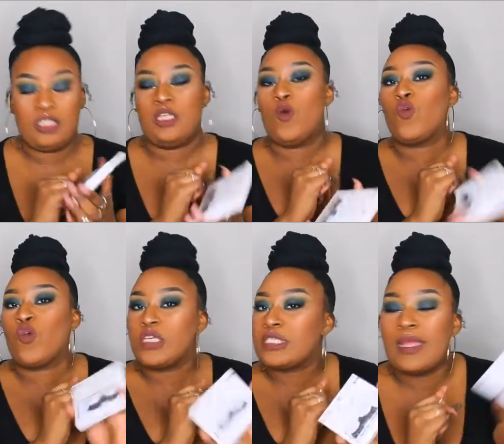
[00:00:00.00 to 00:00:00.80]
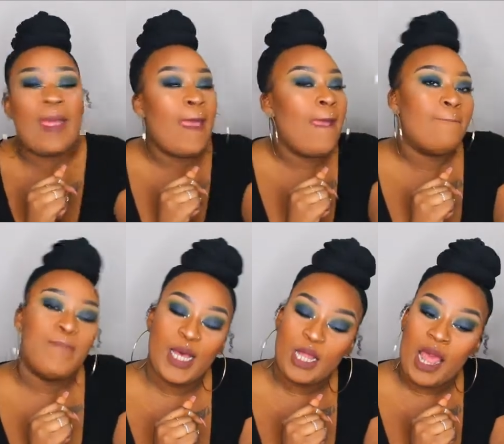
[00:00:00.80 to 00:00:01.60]
so crusty
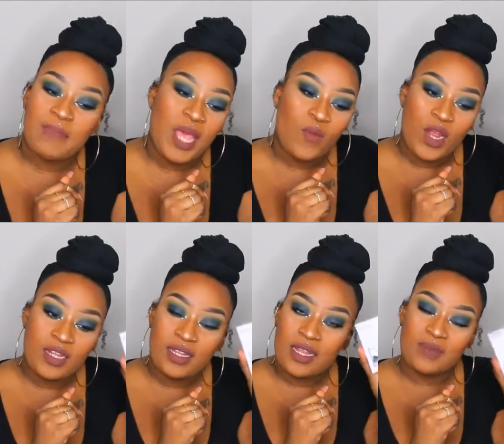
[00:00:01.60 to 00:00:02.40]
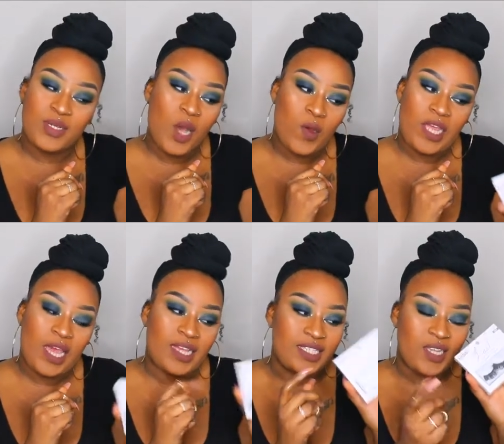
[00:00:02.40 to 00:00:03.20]
but I'm not ready to let them go
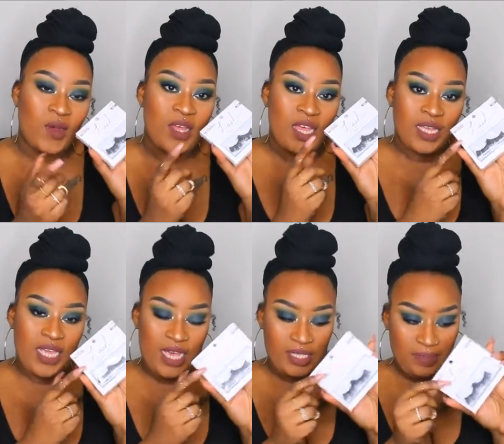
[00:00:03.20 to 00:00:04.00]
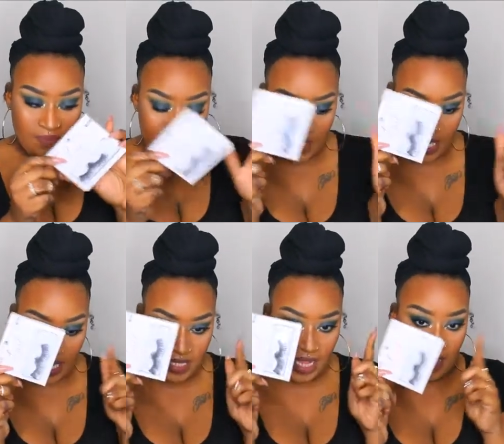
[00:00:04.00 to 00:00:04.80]
yet so yes
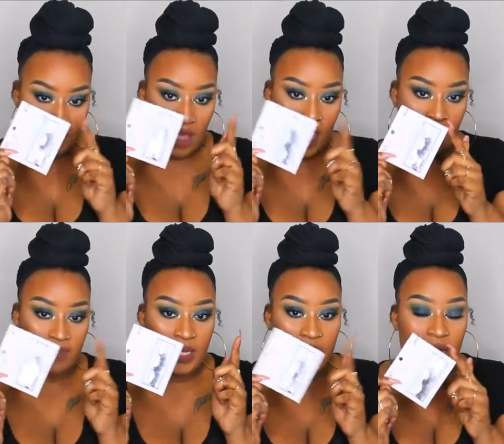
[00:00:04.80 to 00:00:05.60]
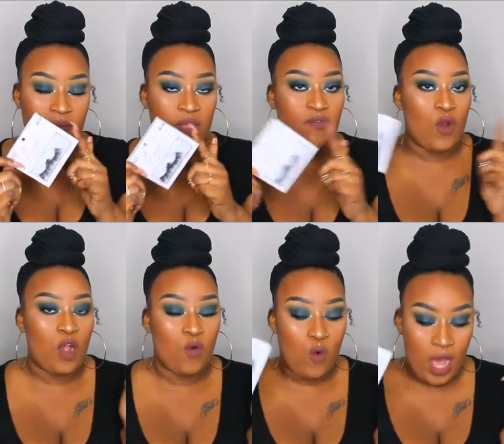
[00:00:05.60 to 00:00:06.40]
these I have been loving for
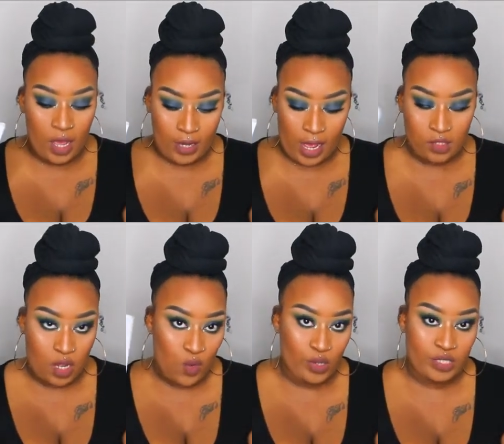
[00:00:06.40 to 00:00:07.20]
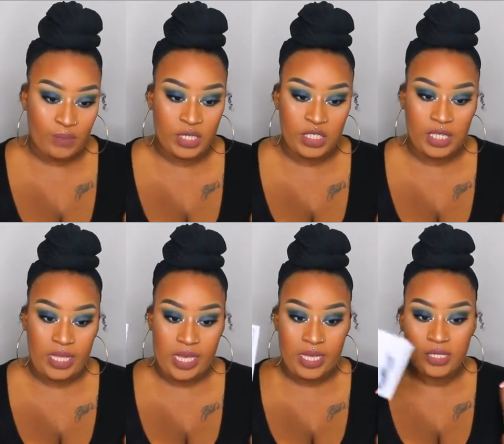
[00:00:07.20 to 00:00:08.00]
a while now so I wanted to mention
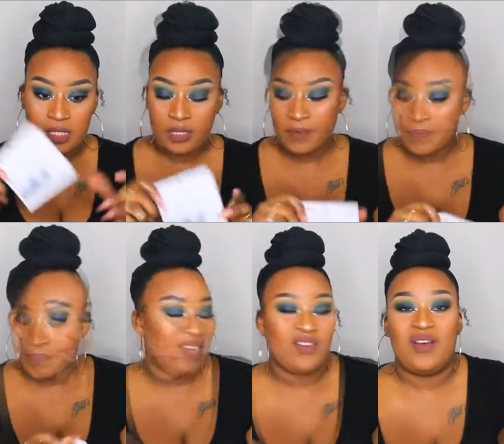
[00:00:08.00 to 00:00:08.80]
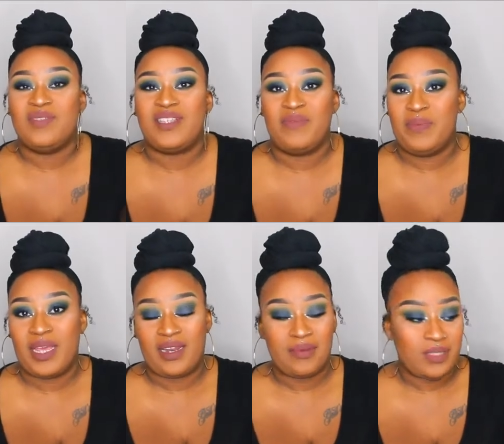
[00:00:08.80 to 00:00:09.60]
these. Um, I don't know I'm just gonna be
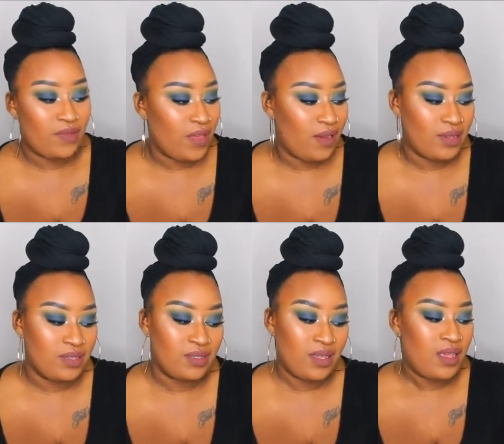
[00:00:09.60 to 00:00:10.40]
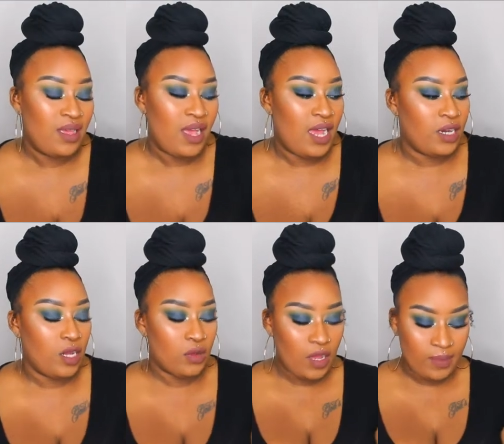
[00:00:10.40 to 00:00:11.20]
picking up stuff y'all because I don't
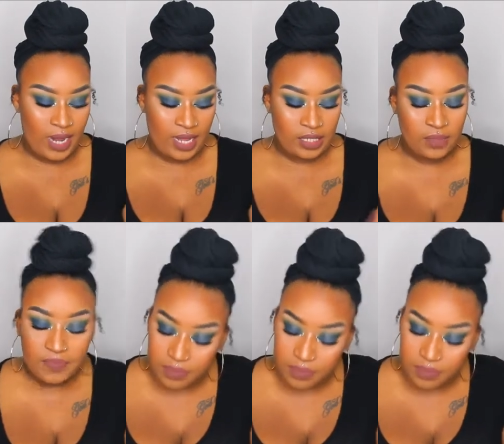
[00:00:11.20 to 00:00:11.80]
know up next